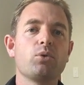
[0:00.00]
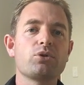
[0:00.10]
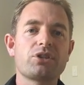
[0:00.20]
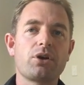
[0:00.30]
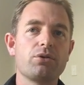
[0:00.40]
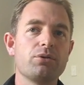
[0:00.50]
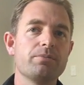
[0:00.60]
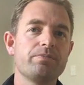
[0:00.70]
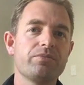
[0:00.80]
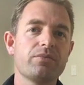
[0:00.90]

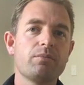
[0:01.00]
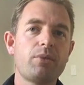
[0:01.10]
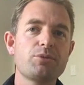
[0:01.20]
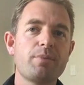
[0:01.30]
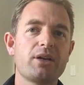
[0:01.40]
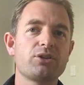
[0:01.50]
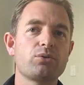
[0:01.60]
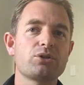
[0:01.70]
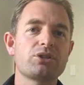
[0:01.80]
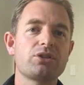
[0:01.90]
Also, most power
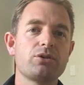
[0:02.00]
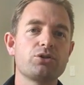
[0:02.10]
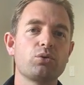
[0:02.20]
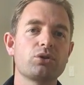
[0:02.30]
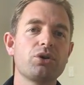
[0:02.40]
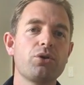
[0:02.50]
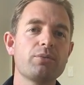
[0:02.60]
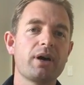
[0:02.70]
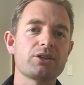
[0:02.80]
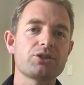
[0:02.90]
tools don't draw
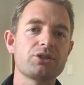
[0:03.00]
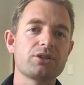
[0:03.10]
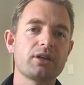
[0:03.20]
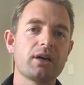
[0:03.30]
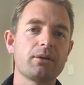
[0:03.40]
too much,